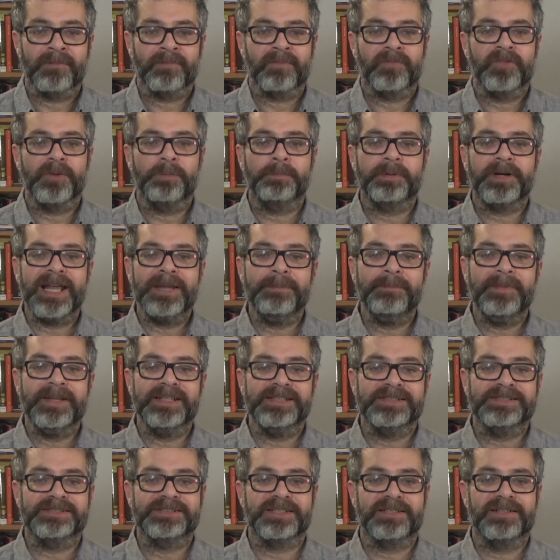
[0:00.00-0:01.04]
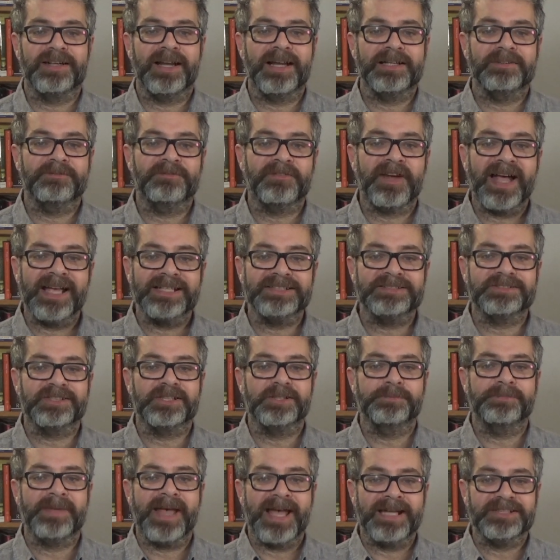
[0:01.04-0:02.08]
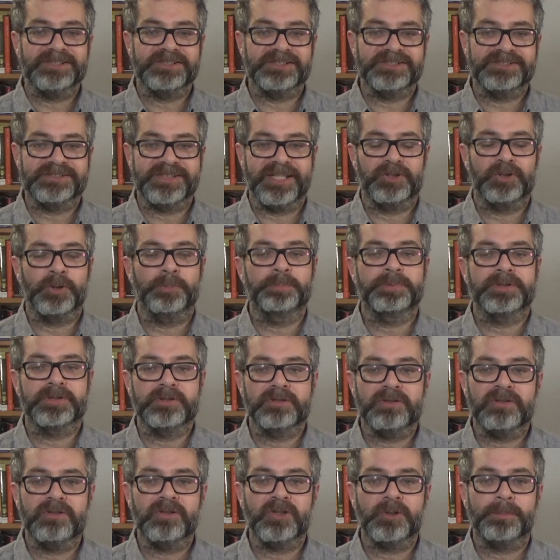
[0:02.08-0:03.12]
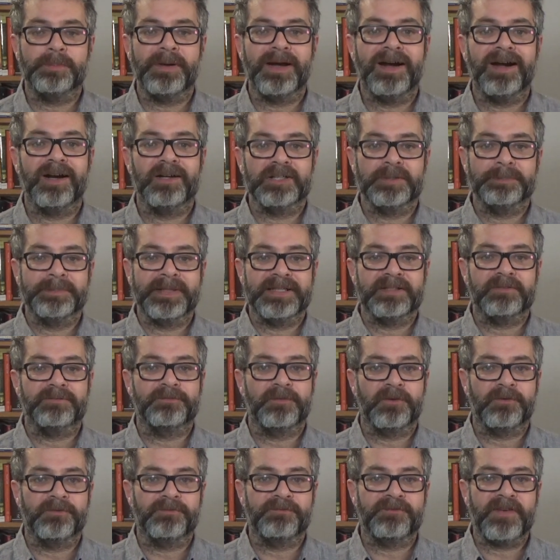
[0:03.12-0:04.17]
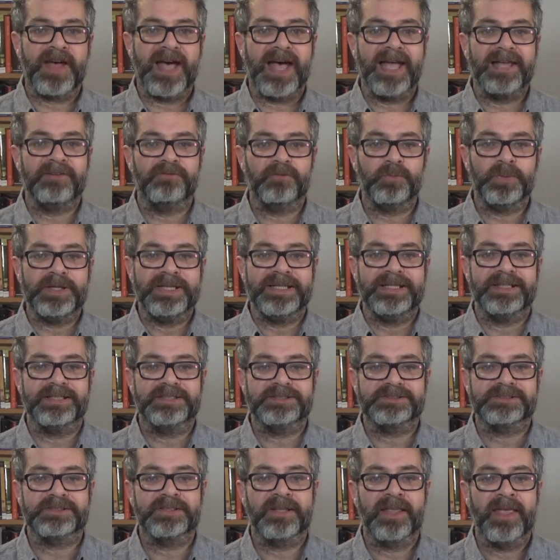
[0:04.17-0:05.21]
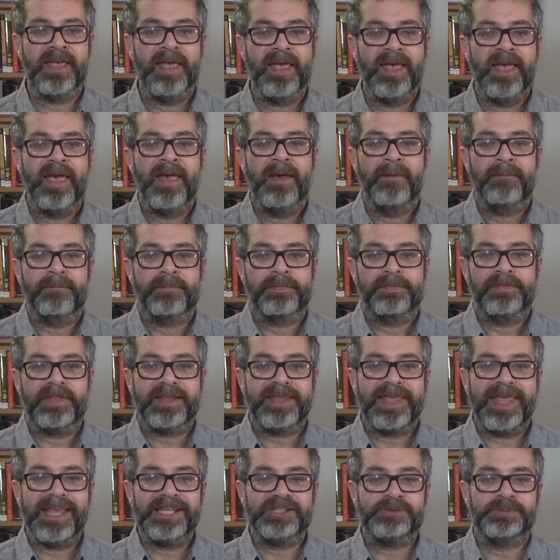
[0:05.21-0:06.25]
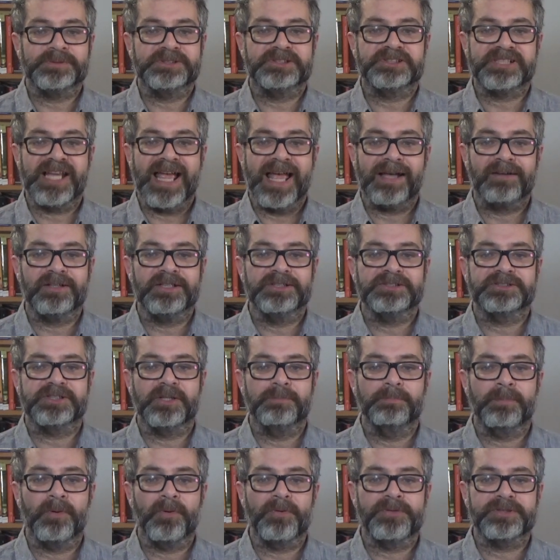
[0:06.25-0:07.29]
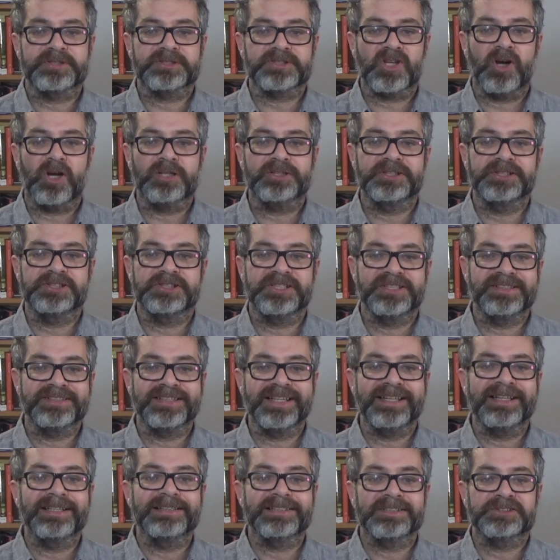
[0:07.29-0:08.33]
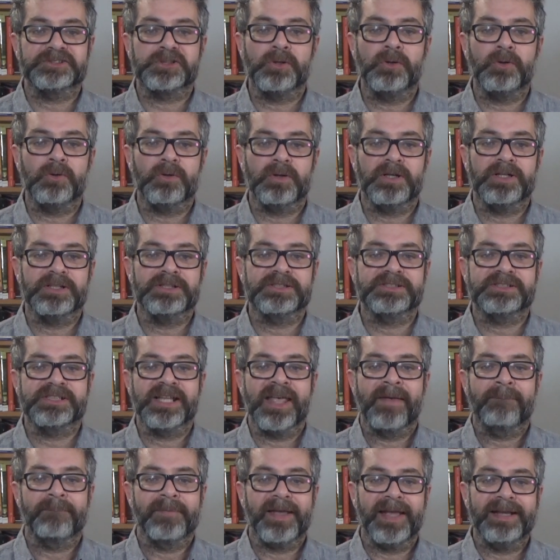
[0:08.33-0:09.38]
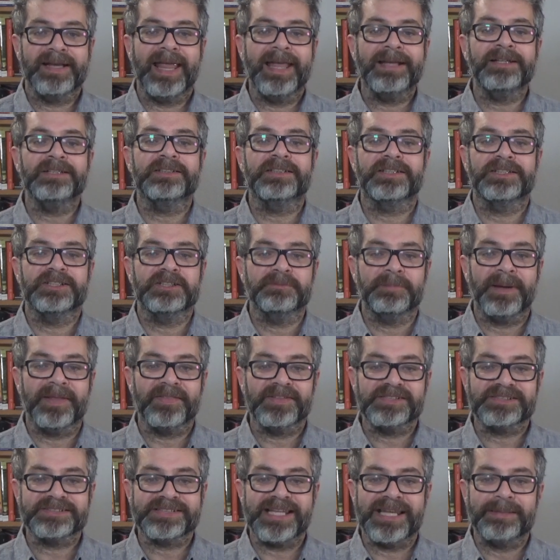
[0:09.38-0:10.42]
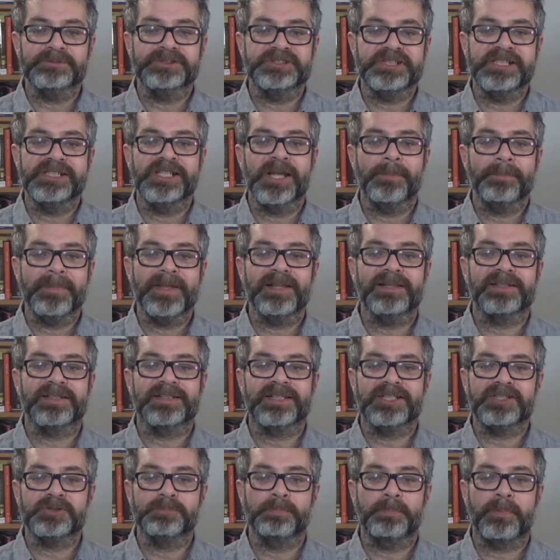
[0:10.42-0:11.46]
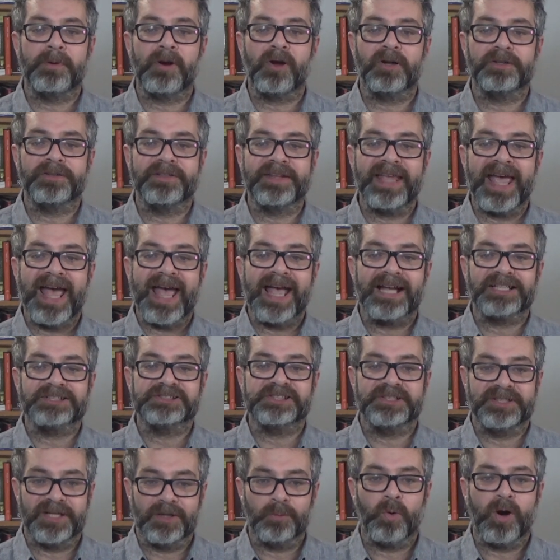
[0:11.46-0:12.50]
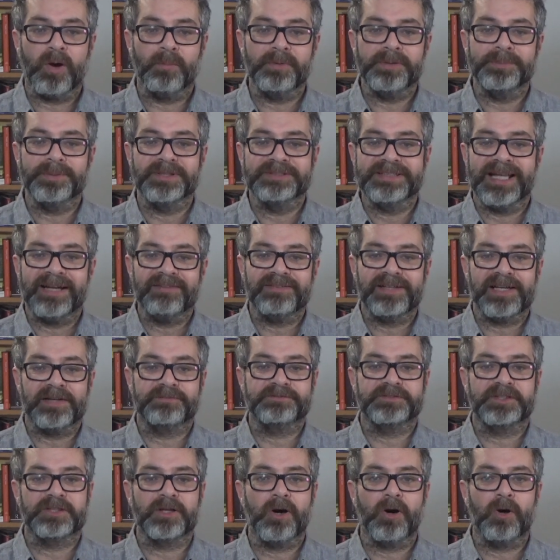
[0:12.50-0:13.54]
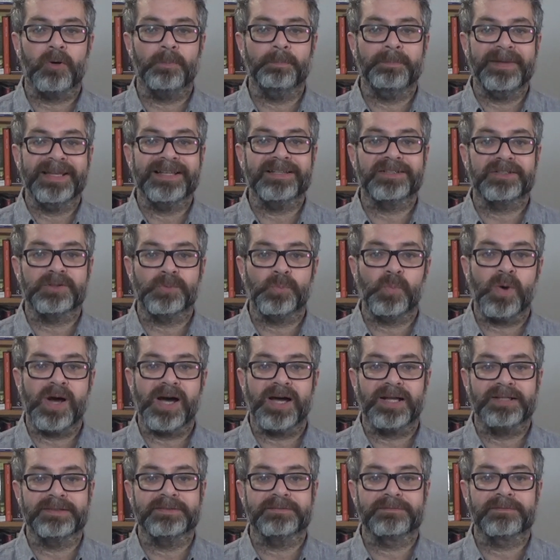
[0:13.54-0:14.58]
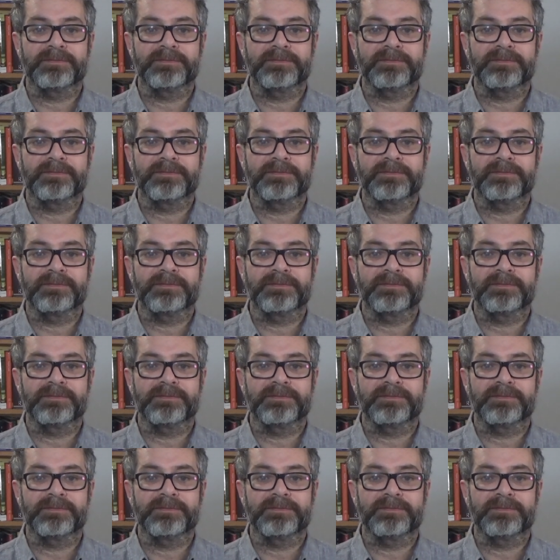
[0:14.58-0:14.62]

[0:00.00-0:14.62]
the Prime Minister advised Her Majesty to prorogue Parliament for 5 weeks. The case was challenged in both Scottish and English courts, in England by the same Gina Miller as brought the action in what we will now have to call Miller 1.